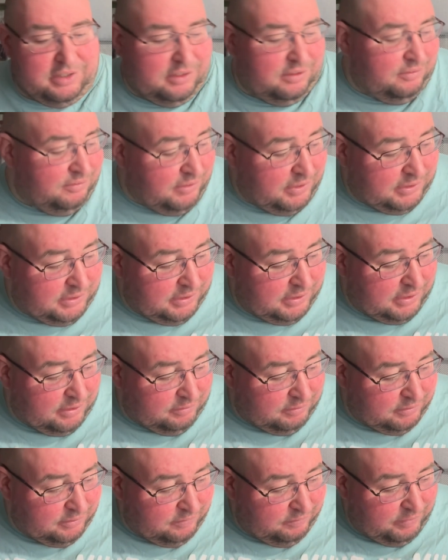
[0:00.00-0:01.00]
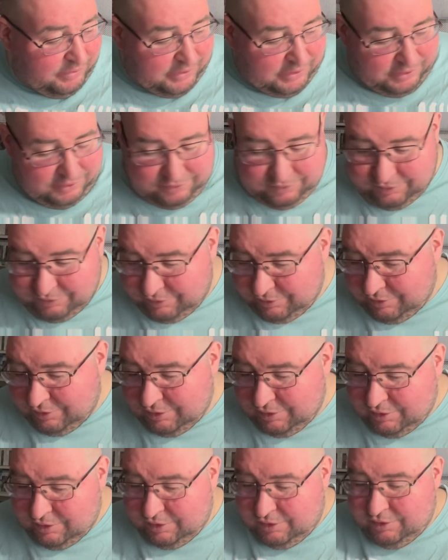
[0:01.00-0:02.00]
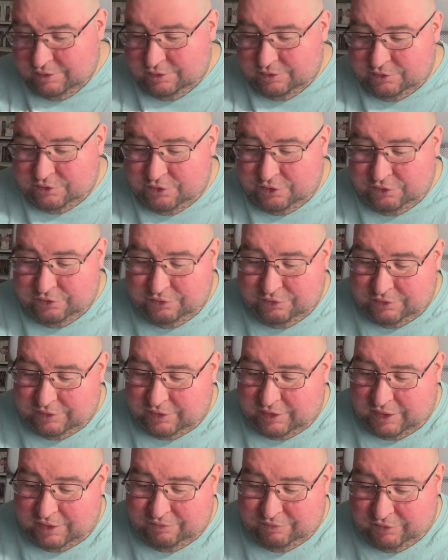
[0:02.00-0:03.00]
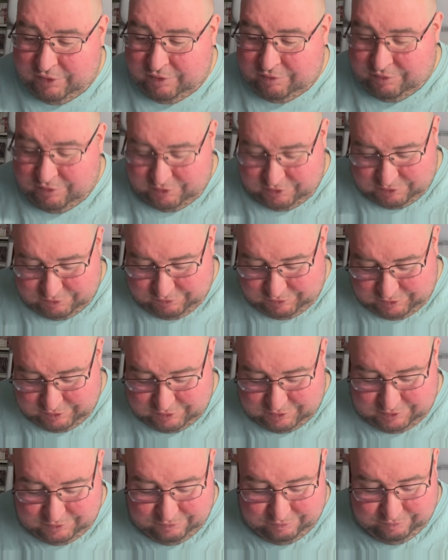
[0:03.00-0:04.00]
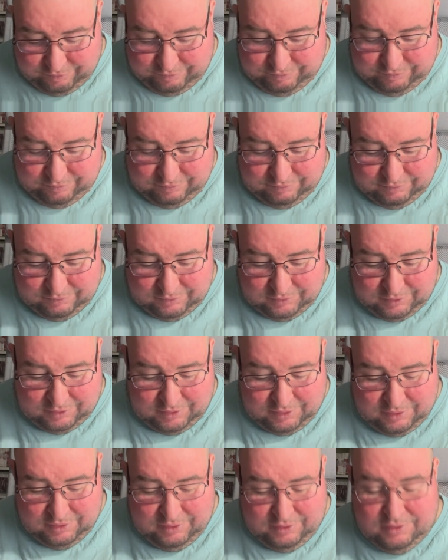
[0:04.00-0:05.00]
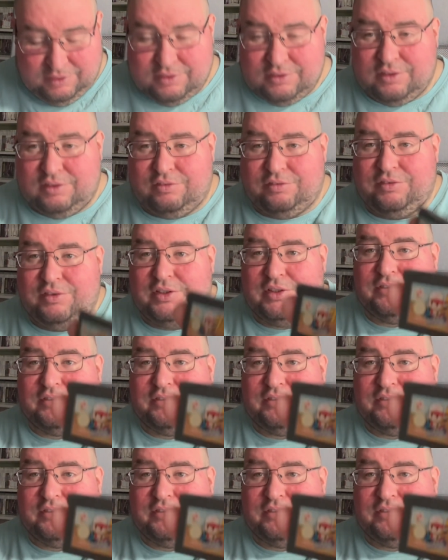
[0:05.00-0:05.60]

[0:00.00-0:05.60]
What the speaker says: racing games, not many. 2 Game Boy Advance ones. So the first